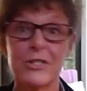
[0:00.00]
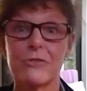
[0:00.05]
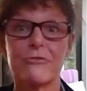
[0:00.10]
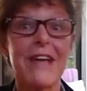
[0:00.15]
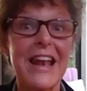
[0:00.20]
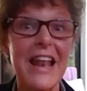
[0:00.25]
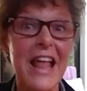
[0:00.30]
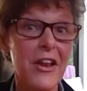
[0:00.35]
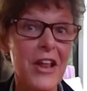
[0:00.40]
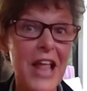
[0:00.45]
to
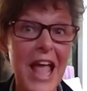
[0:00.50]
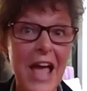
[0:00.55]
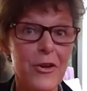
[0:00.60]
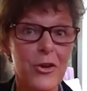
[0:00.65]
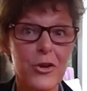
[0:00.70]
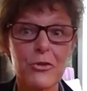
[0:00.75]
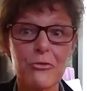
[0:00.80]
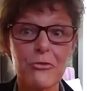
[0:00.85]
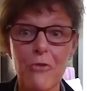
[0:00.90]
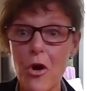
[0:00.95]
run out
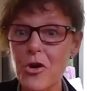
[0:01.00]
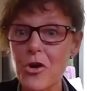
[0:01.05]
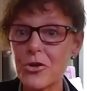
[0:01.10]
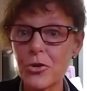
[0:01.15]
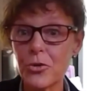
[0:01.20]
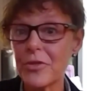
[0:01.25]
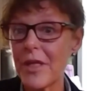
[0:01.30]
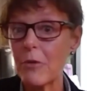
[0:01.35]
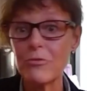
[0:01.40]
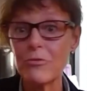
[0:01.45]
on a road,
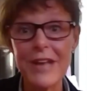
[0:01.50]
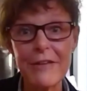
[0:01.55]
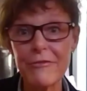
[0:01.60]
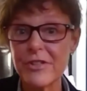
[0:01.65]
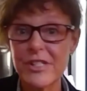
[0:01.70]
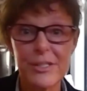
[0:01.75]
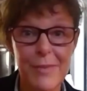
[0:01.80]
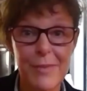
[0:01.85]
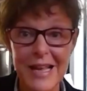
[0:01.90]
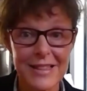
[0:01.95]
or they'll never
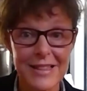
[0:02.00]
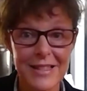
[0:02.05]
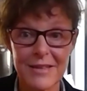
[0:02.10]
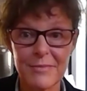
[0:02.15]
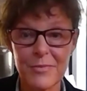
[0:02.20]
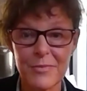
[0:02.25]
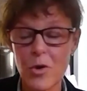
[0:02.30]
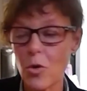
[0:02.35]
smack them.